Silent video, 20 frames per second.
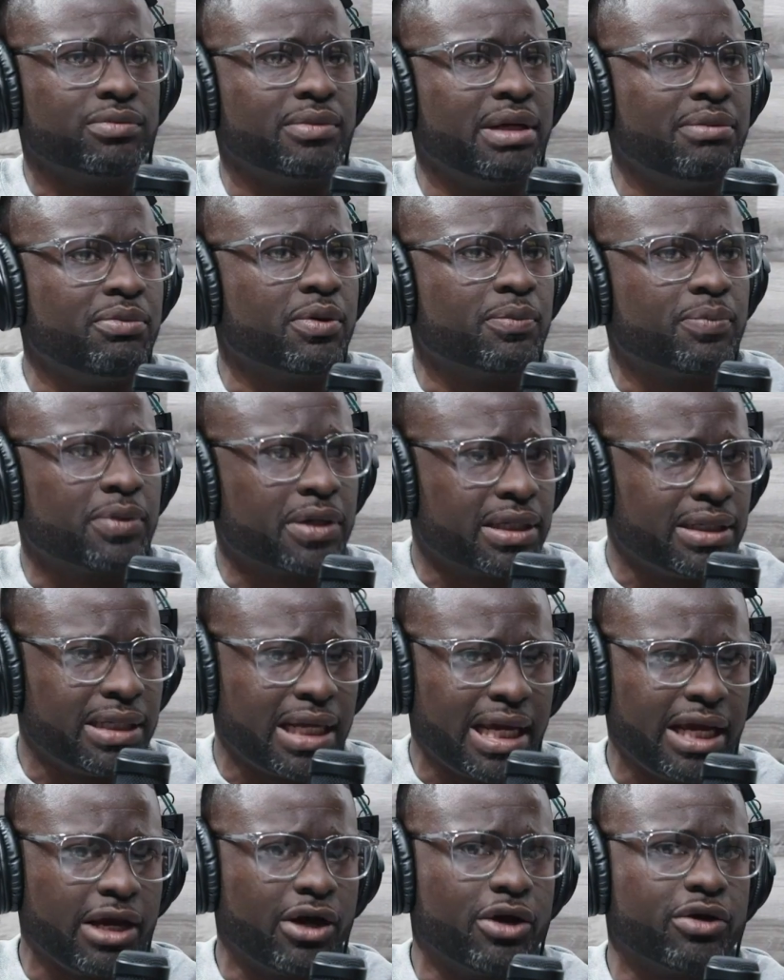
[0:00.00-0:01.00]
Maybe we put in
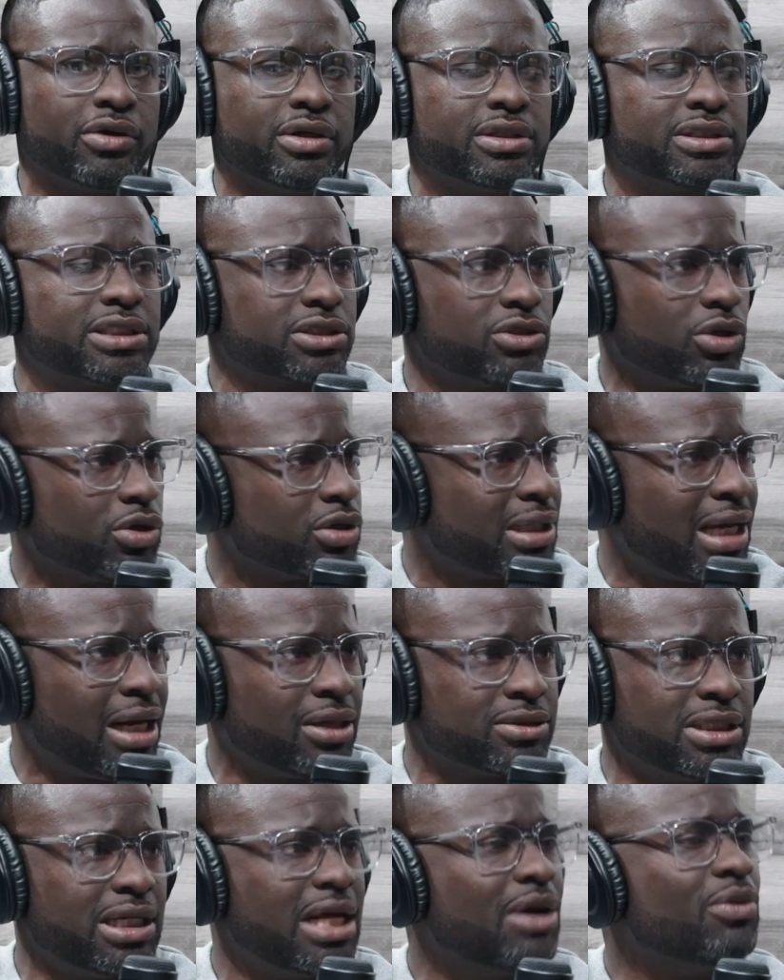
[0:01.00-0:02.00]
800,
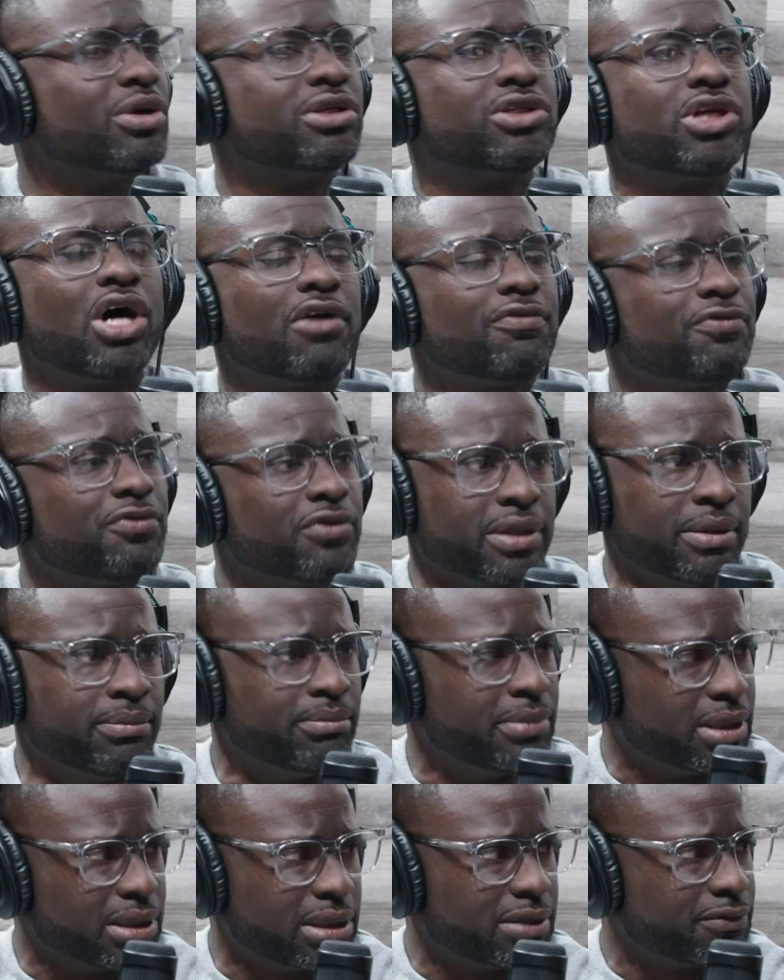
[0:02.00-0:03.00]
600,000. We're tougher than
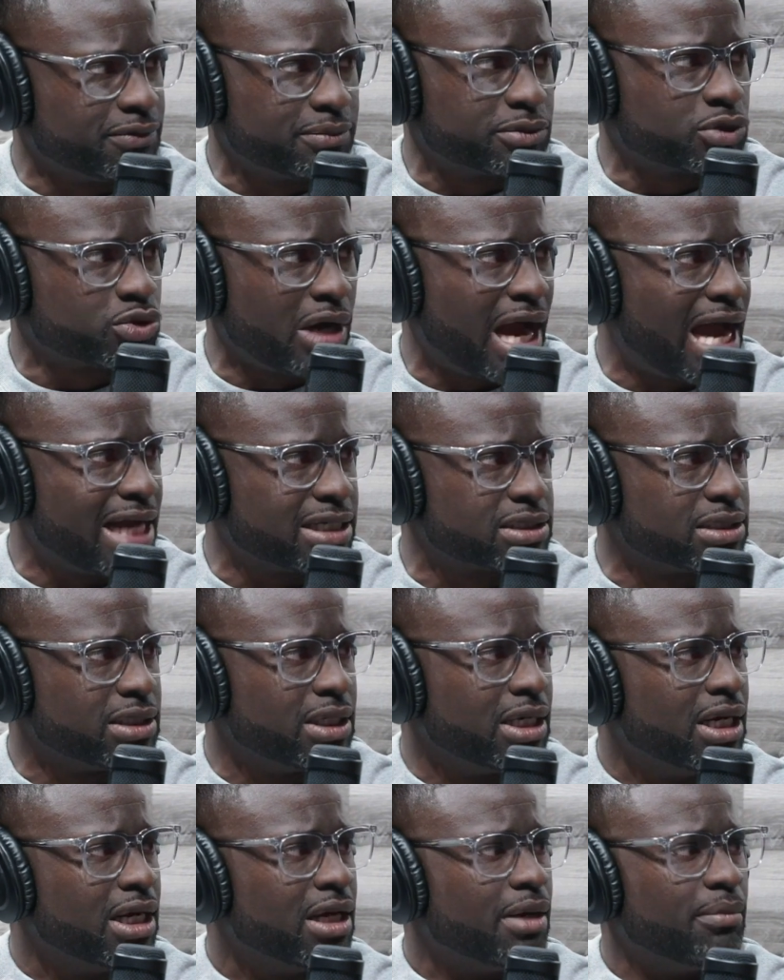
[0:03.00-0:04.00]
building from scratch
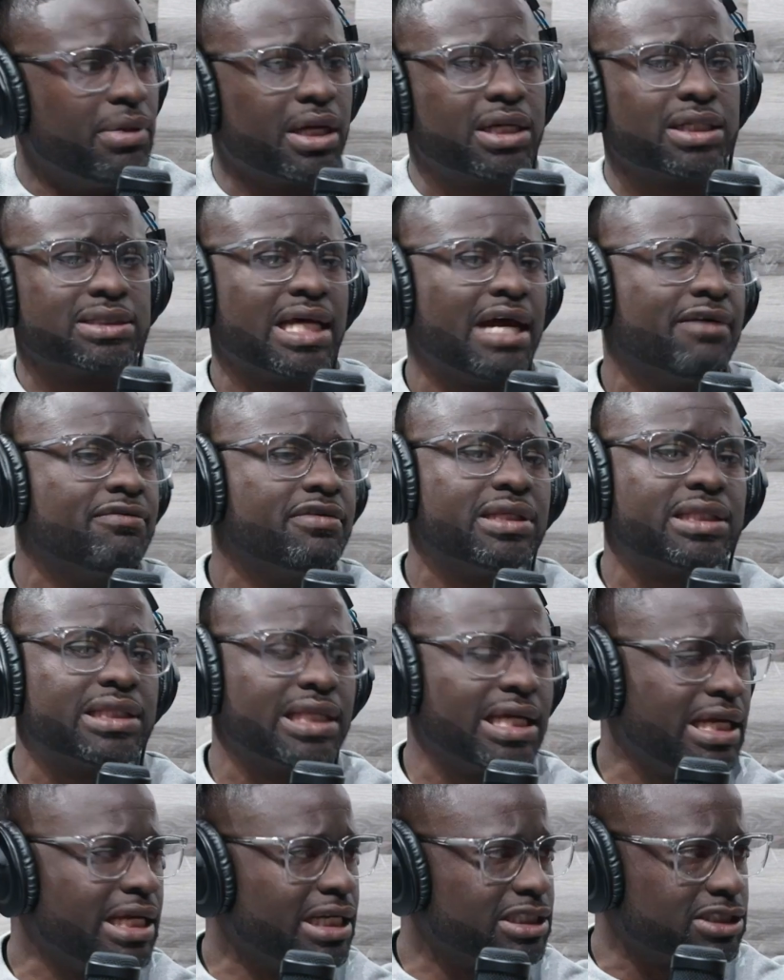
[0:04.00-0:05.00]
because
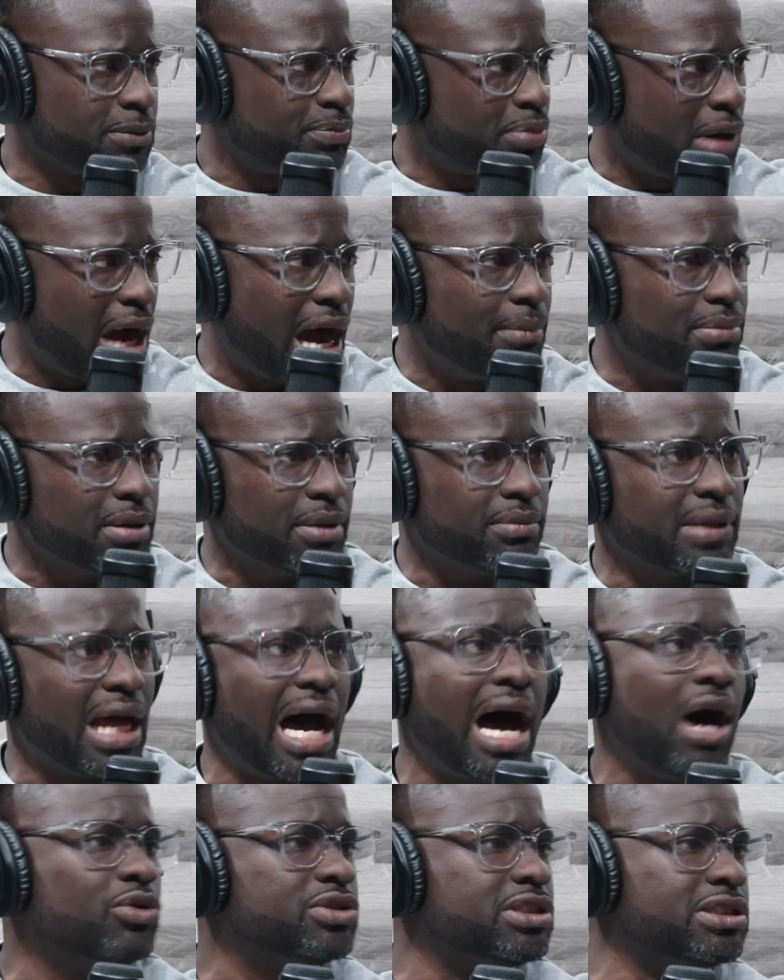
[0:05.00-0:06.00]
everything is a problem. The
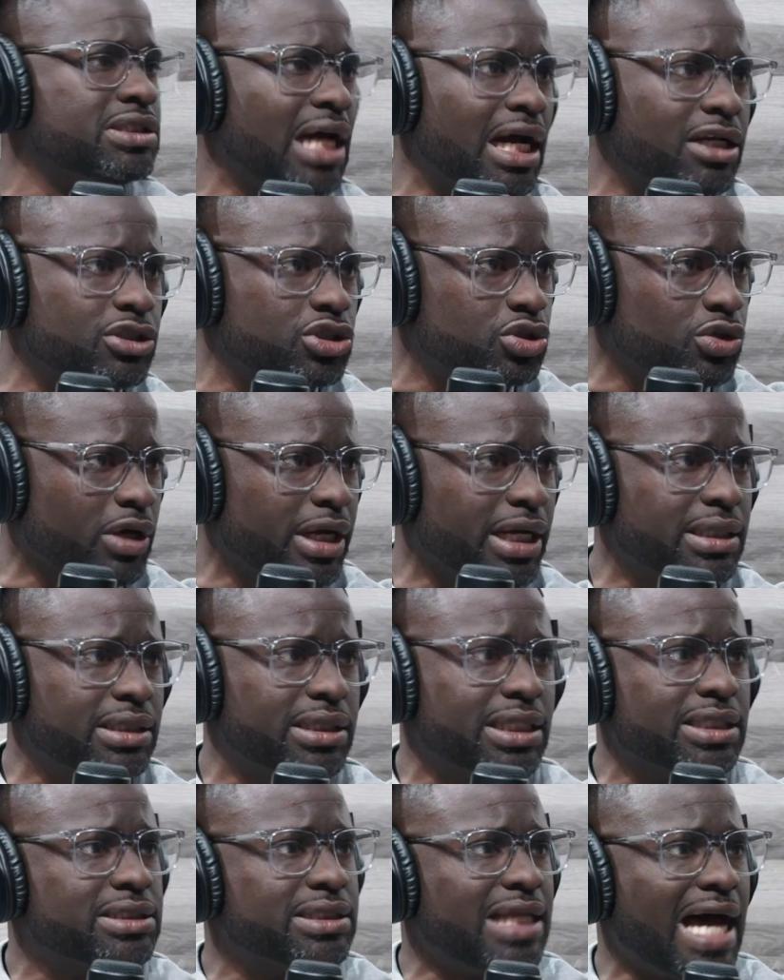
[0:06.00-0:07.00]
house is not straight,
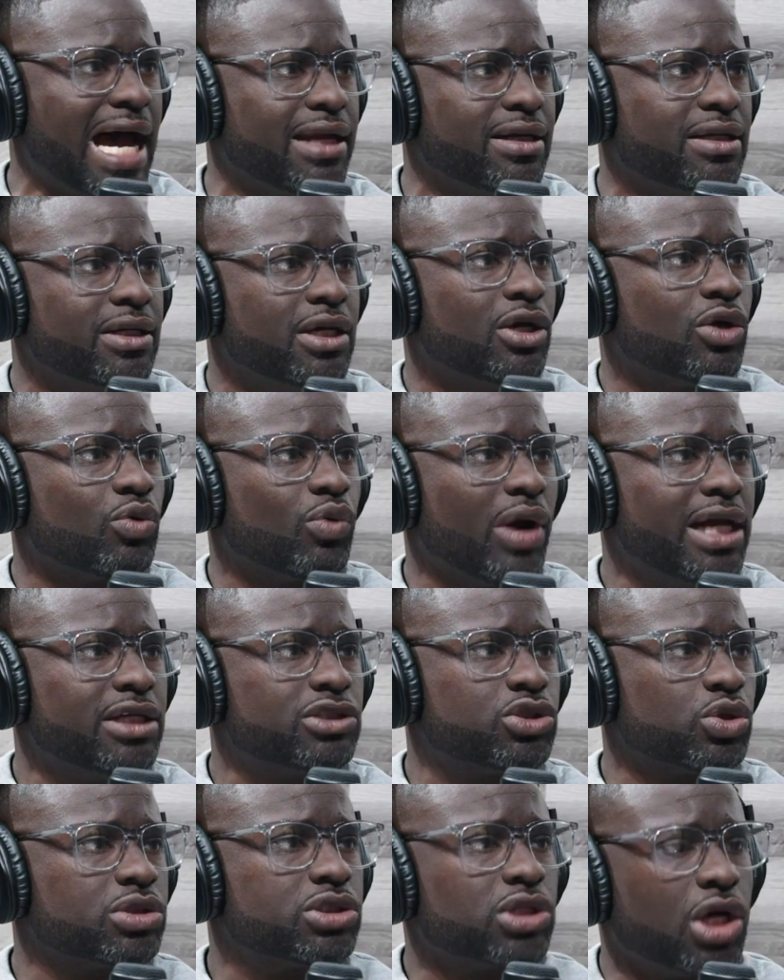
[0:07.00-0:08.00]
this, that,
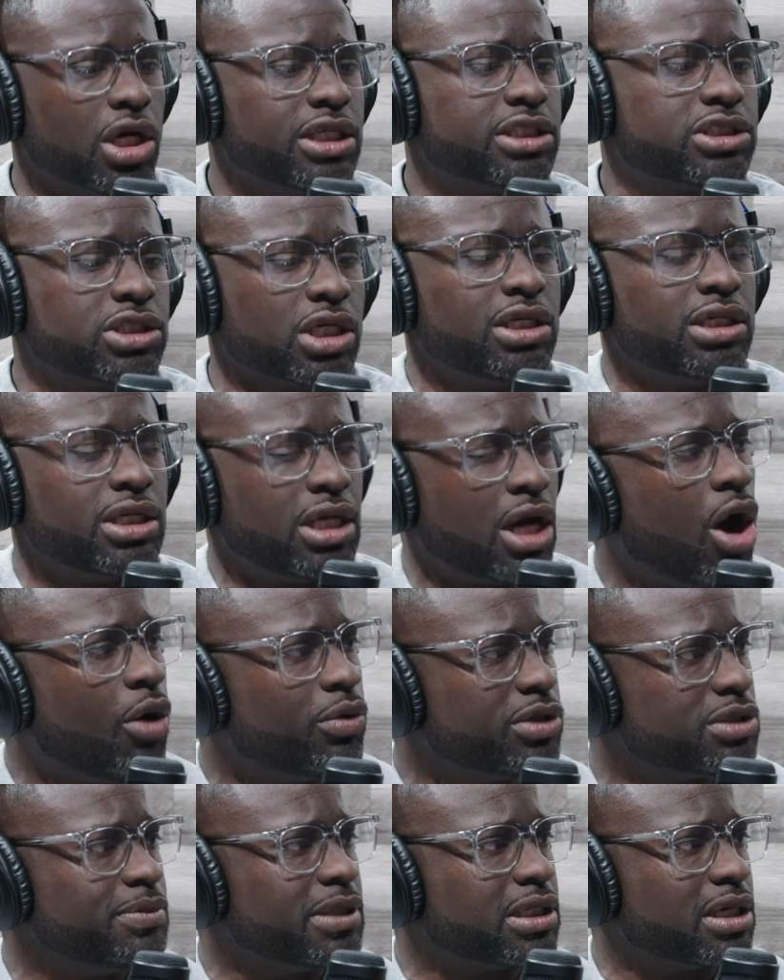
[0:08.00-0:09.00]
right? So it
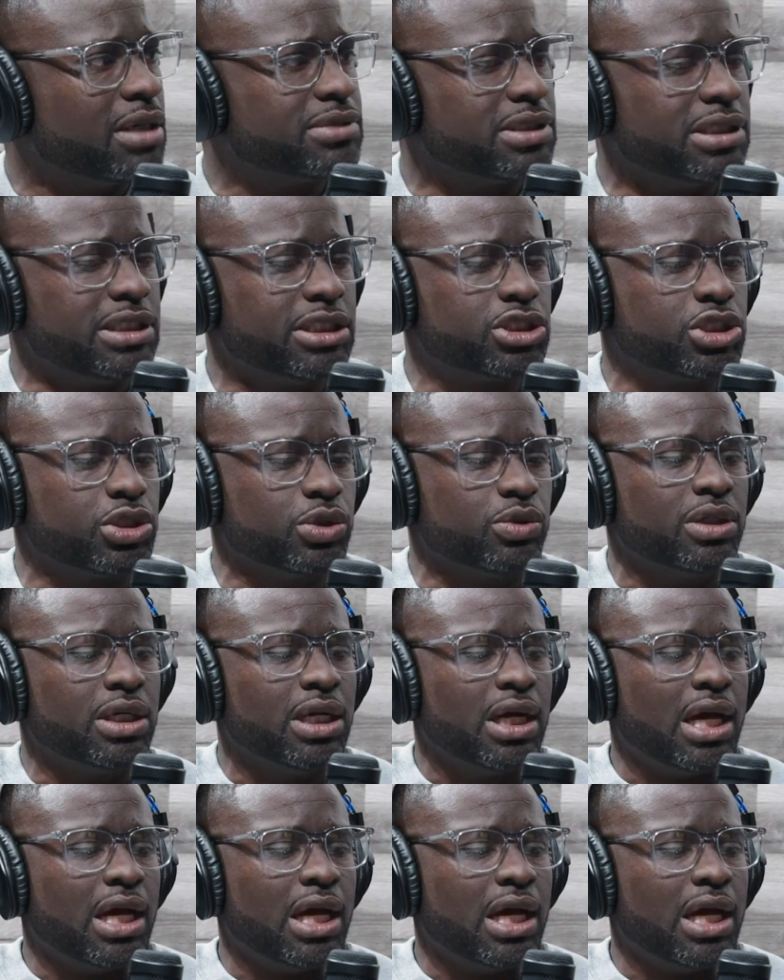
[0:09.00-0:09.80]
always becomes an issue.